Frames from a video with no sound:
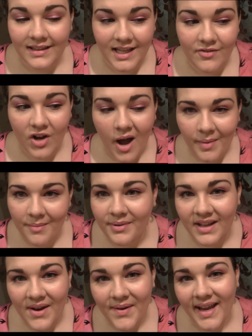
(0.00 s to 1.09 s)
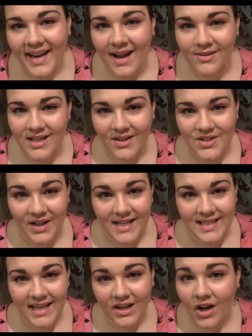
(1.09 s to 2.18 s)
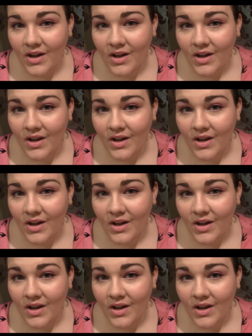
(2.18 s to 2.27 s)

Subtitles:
Leave a comment below, and I will talk to you guys later.